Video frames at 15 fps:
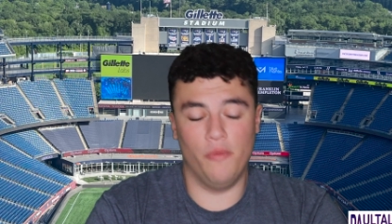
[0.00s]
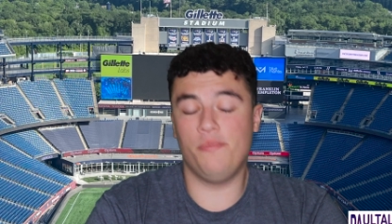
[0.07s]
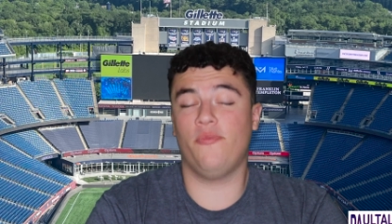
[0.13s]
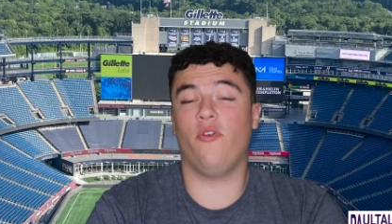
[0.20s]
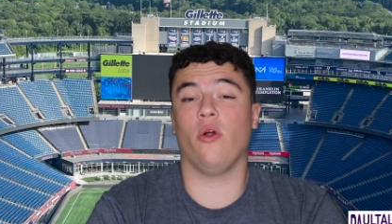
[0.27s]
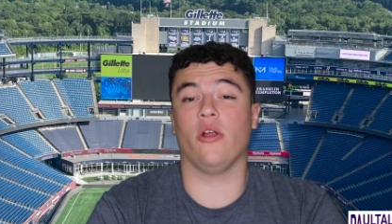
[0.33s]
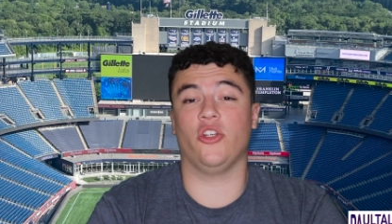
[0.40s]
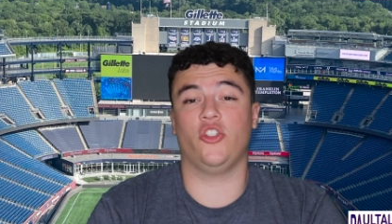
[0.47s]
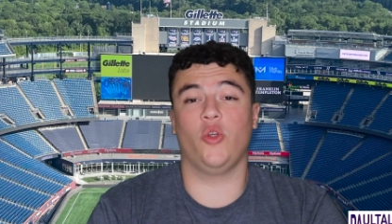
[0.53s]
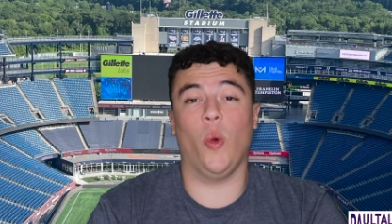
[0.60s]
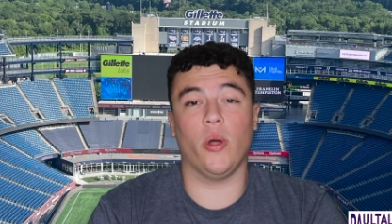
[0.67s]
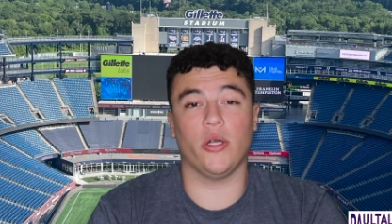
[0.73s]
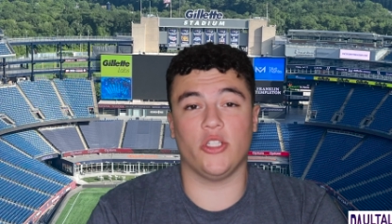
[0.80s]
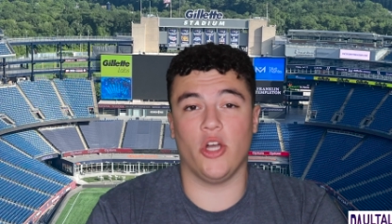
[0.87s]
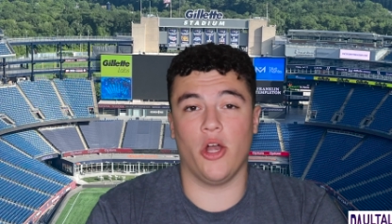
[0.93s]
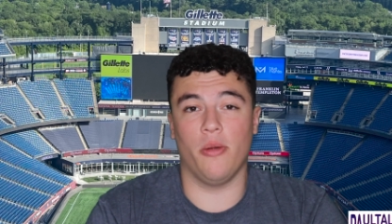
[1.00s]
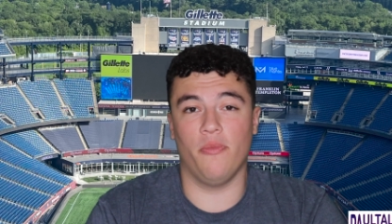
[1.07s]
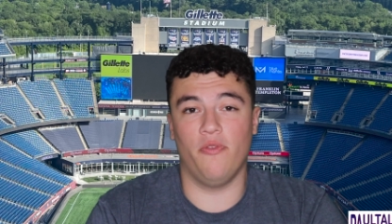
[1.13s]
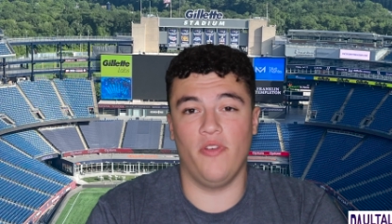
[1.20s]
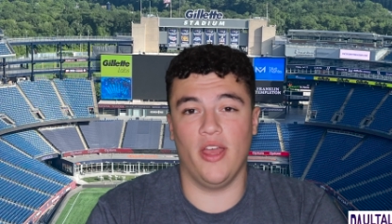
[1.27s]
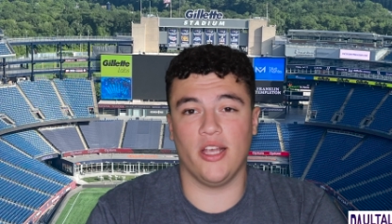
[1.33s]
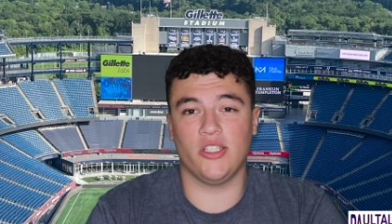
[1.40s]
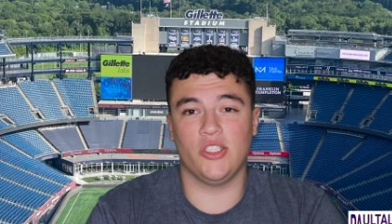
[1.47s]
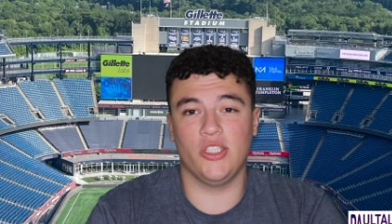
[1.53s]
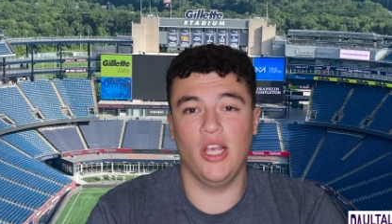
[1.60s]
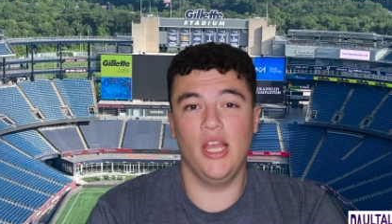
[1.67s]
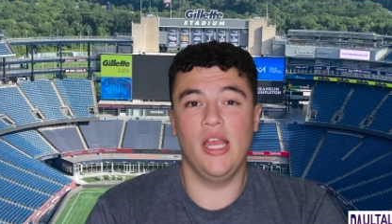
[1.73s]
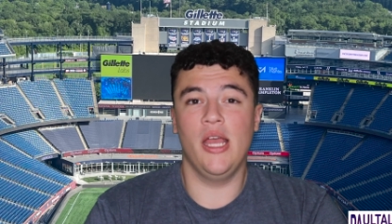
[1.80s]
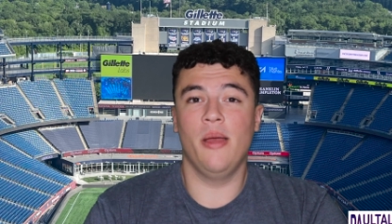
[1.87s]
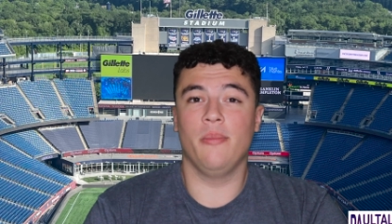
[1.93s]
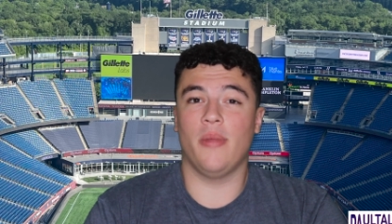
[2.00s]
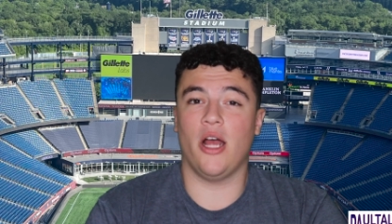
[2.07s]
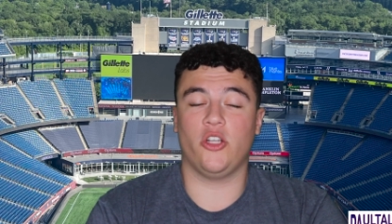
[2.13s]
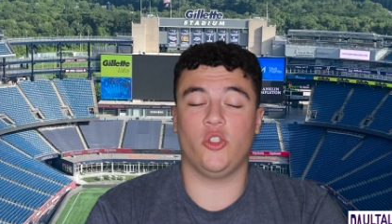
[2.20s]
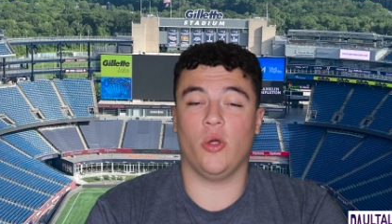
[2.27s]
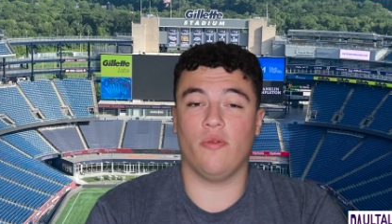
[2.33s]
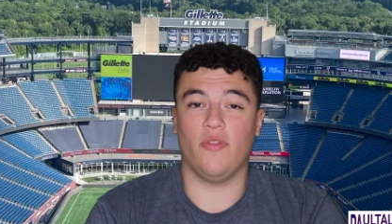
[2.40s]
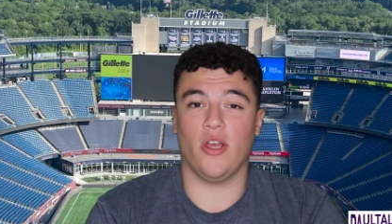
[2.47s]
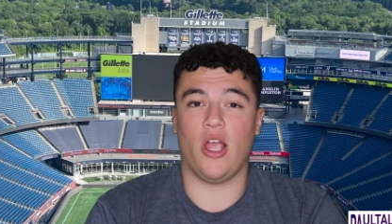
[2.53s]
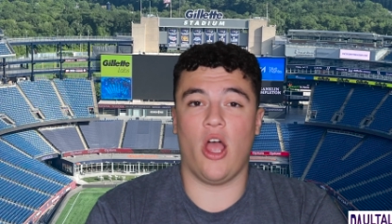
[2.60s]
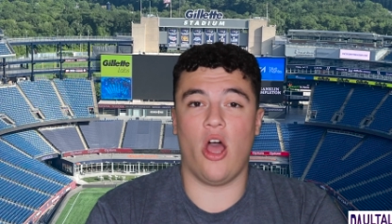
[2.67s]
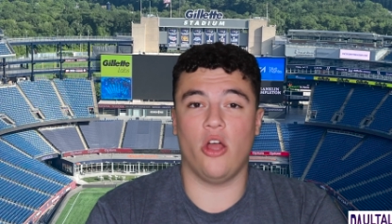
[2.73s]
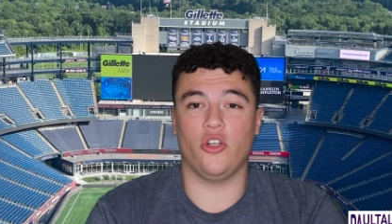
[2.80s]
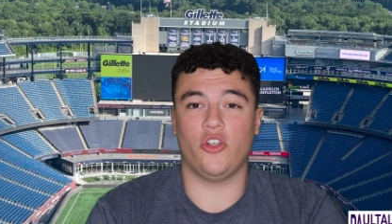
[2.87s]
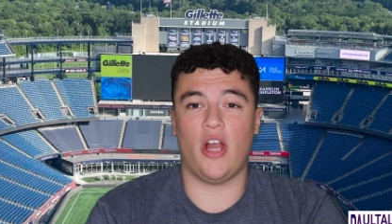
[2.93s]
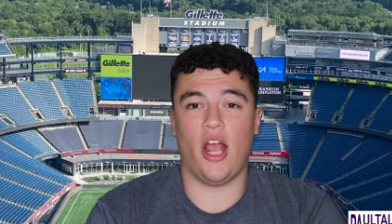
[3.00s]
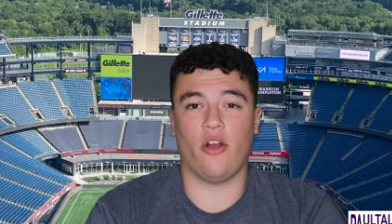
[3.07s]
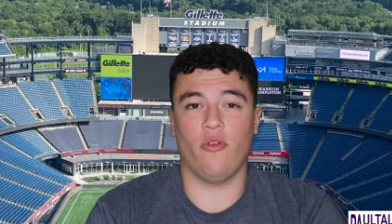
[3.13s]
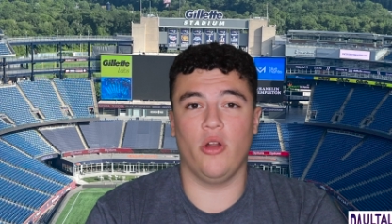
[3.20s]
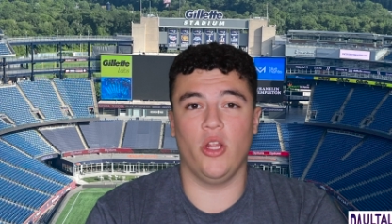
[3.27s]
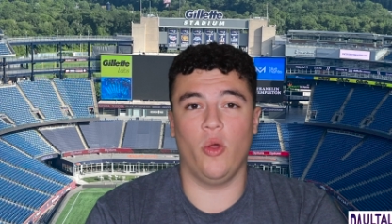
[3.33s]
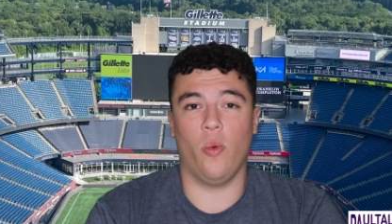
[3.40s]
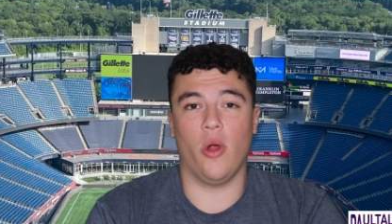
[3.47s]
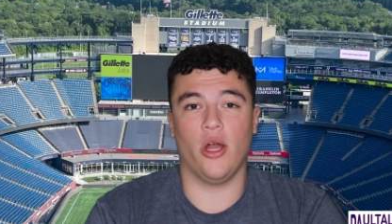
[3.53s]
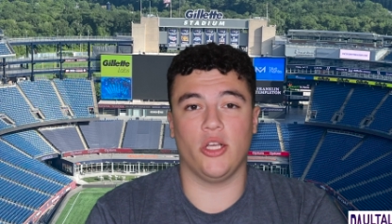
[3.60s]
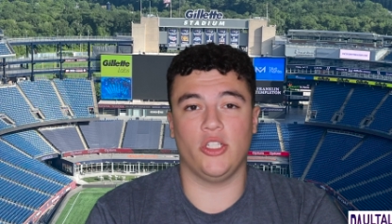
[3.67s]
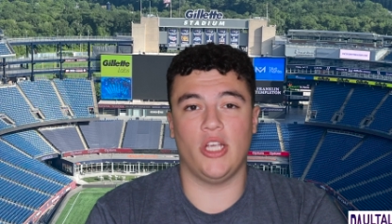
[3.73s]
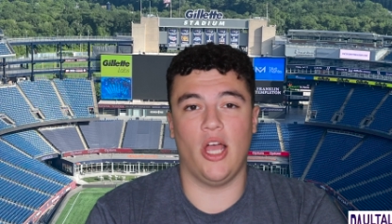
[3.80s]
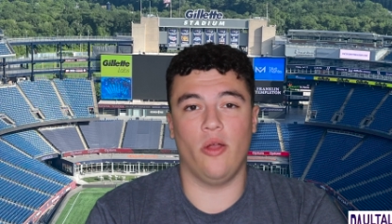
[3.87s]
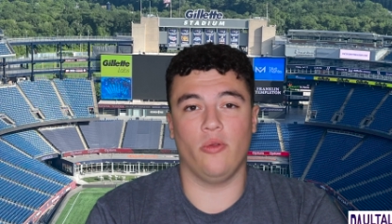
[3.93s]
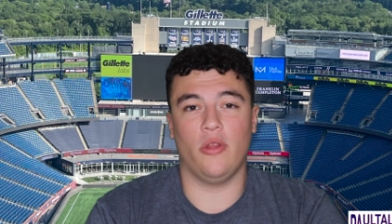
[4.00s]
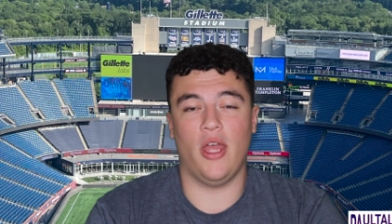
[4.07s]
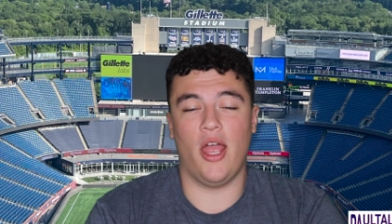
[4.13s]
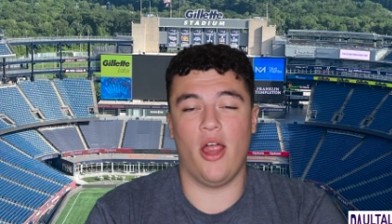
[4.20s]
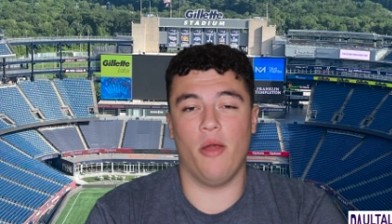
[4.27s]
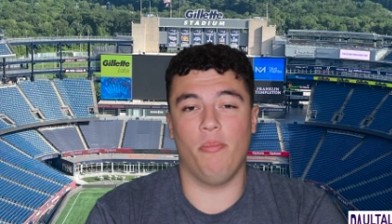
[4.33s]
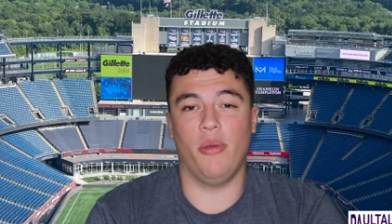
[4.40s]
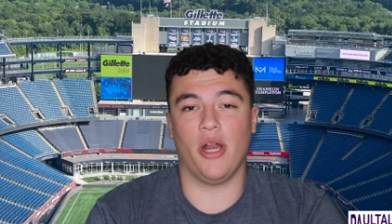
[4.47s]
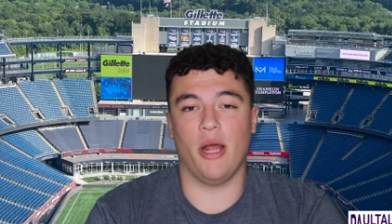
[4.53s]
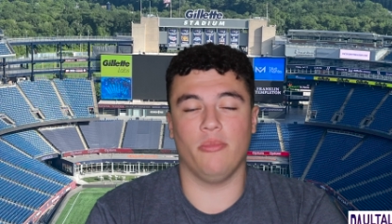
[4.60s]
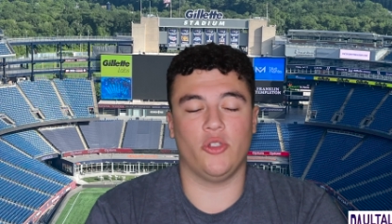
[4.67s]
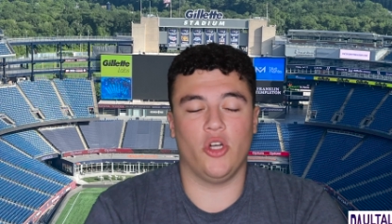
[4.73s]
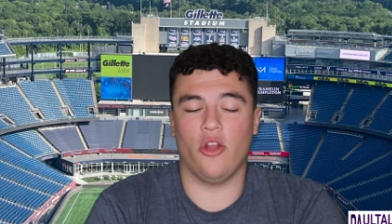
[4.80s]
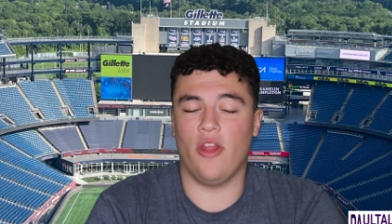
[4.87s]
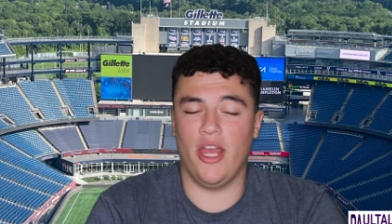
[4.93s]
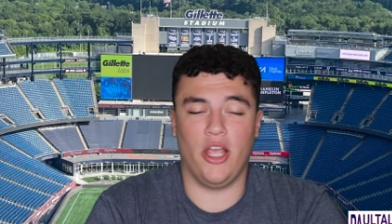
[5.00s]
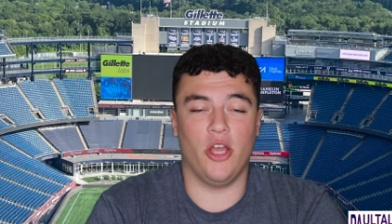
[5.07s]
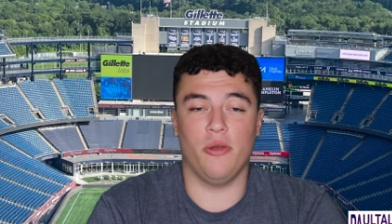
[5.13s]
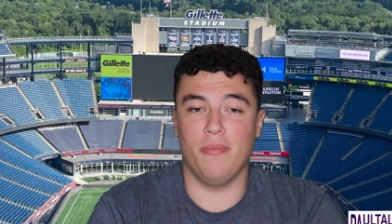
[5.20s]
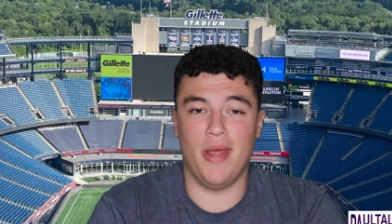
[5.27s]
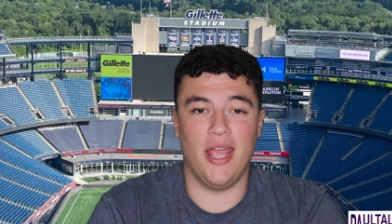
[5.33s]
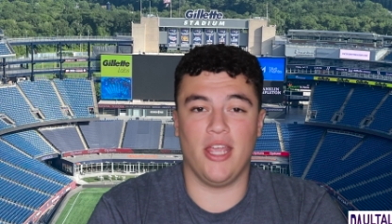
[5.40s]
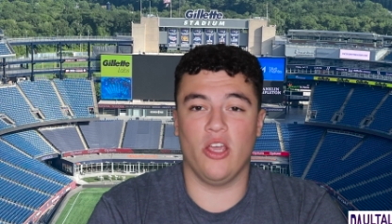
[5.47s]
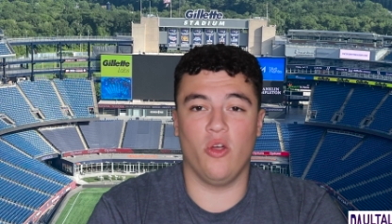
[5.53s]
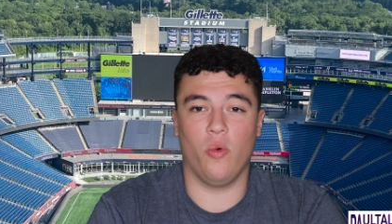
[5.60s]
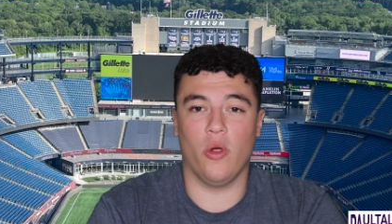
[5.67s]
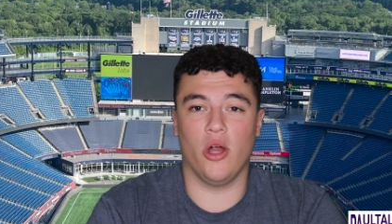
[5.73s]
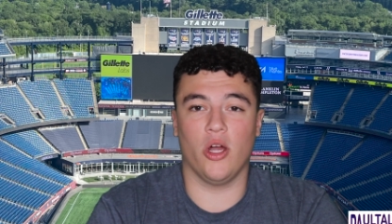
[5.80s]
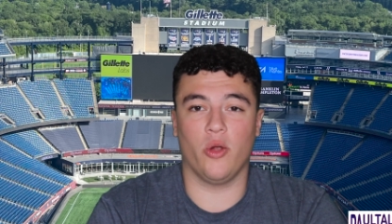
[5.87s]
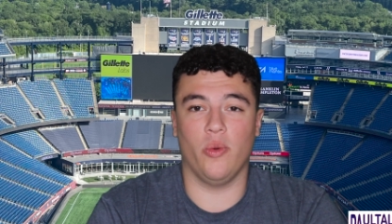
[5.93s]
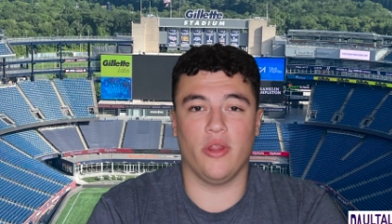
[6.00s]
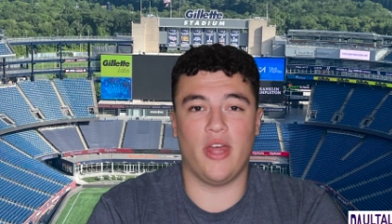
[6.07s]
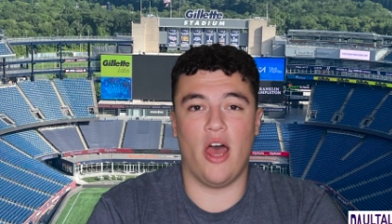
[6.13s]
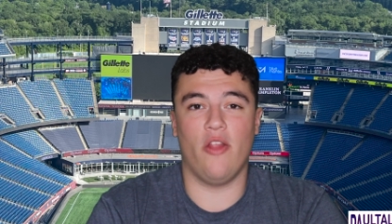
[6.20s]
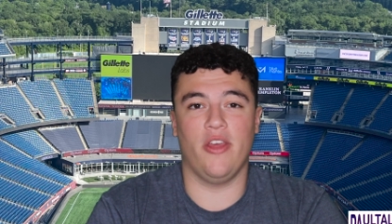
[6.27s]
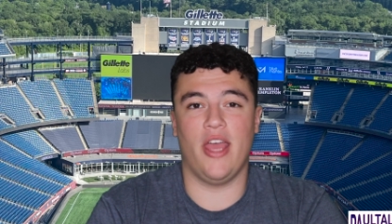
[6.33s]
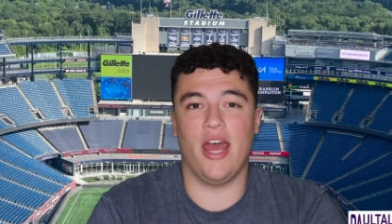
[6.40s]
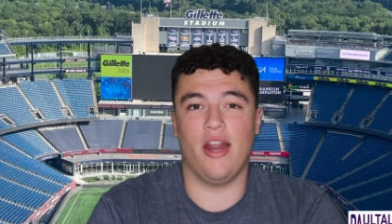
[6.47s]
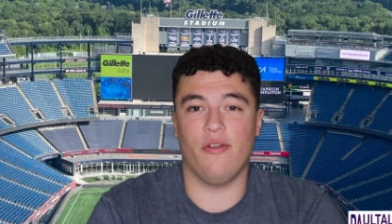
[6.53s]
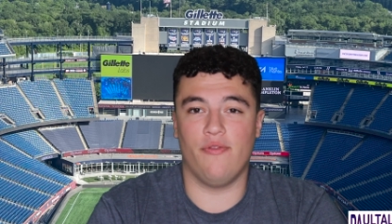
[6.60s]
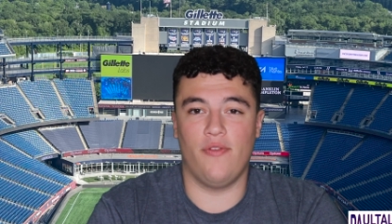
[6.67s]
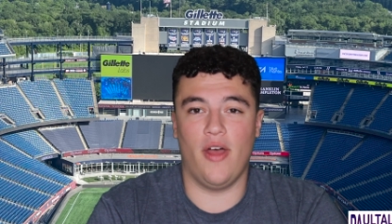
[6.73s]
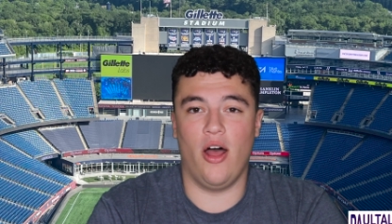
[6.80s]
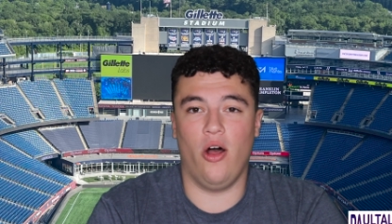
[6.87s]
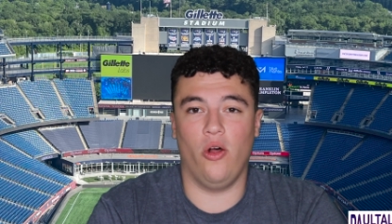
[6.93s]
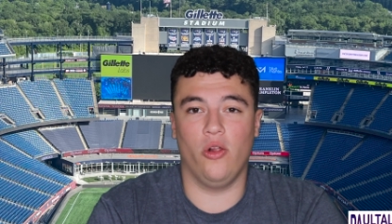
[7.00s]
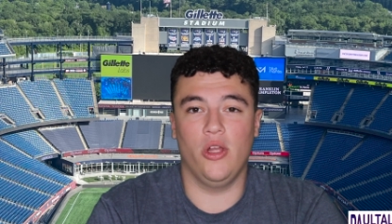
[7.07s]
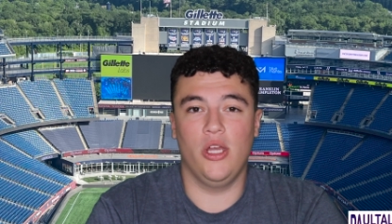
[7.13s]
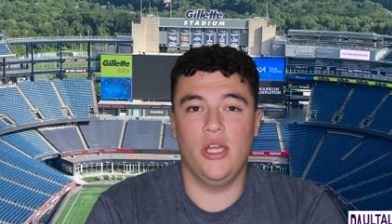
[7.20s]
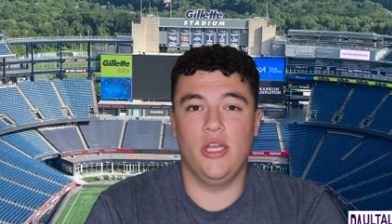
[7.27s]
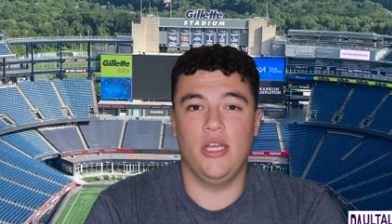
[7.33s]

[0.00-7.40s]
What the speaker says: for a short-term fix. Not sure if the contract really works out there, but I'm sure they could make it work with how the NFL